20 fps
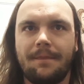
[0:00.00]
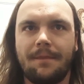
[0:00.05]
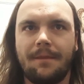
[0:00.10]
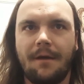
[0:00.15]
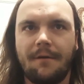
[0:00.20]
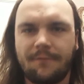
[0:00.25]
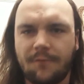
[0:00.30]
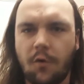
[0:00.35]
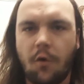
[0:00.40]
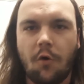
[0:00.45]

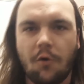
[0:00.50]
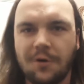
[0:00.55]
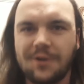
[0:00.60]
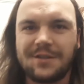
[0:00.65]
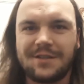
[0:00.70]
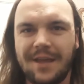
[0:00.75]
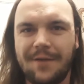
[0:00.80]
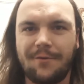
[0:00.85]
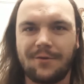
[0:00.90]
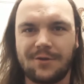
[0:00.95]
Of course
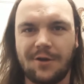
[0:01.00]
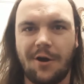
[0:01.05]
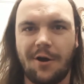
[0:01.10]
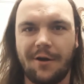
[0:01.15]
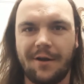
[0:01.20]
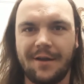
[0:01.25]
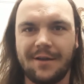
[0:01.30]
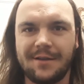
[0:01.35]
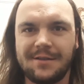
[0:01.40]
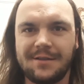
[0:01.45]
they were
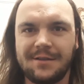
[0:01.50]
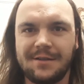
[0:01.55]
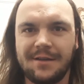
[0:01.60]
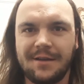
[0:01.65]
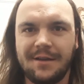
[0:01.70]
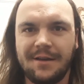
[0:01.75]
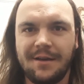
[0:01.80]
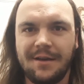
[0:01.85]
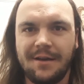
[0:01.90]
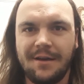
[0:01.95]
targets.
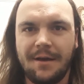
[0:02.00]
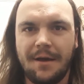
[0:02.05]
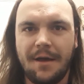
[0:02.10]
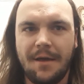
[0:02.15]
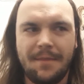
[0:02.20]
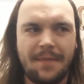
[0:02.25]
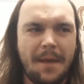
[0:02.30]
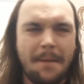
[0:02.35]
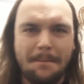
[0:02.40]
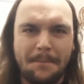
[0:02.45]

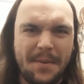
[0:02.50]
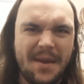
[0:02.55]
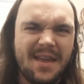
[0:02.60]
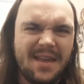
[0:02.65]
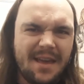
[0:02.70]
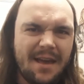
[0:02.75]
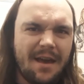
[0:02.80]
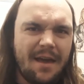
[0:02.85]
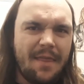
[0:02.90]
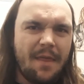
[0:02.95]
They
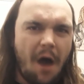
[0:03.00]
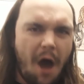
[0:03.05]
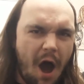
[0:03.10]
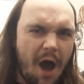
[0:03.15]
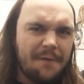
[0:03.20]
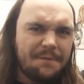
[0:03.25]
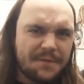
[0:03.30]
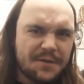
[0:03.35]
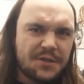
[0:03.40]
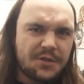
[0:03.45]
beat an
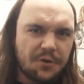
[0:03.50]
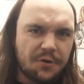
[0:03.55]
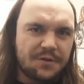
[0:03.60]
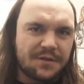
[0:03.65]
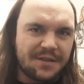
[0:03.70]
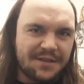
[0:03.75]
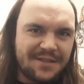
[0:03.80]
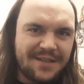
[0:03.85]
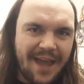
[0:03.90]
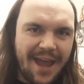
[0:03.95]
officer
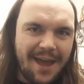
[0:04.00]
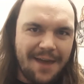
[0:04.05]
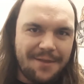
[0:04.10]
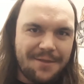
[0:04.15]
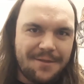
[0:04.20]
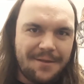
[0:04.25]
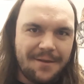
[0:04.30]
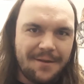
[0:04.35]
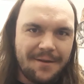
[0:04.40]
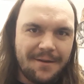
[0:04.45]
to
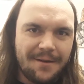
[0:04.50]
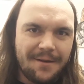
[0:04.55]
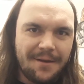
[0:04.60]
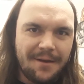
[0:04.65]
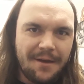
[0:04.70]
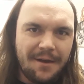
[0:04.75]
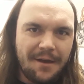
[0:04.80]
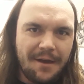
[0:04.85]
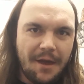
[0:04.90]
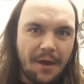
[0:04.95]
death
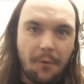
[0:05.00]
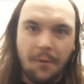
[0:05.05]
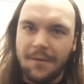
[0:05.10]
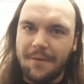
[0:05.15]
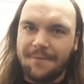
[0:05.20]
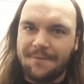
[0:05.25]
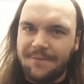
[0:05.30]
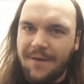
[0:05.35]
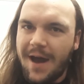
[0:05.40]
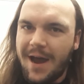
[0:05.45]
with a
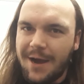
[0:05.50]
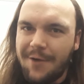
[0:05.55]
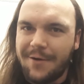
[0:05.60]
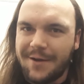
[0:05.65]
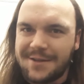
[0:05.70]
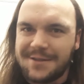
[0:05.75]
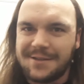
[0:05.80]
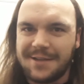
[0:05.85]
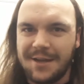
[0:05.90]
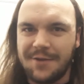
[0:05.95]
fire
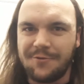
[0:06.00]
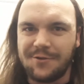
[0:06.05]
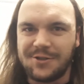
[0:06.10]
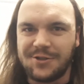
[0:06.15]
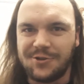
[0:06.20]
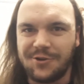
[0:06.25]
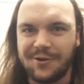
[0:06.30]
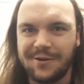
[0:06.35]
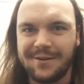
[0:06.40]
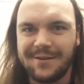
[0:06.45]

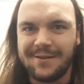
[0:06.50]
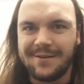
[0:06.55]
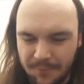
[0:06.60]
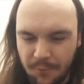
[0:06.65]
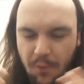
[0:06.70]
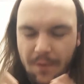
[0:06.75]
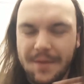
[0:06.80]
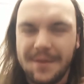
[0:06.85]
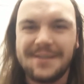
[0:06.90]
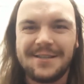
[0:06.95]
extinguisher.
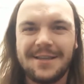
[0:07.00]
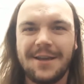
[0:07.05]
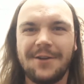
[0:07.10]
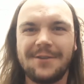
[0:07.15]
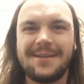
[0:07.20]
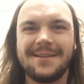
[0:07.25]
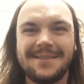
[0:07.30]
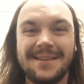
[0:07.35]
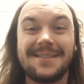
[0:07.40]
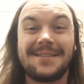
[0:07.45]
What is there
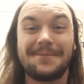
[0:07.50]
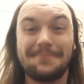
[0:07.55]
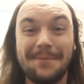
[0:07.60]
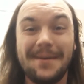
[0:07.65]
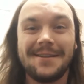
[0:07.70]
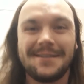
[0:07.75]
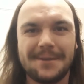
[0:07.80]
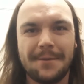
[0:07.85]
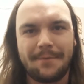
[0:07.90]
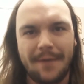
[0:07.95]
to
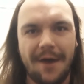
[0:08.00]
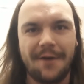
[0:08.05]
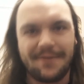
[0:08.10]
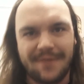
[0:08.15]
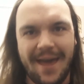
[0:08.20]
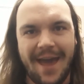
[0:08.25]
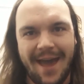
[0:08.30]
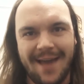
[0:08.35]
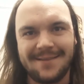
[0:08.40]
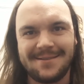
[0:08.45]
dismiss about
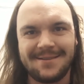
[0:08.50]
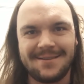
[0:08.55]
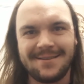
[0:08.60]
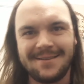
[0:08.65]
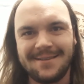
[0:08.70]
that?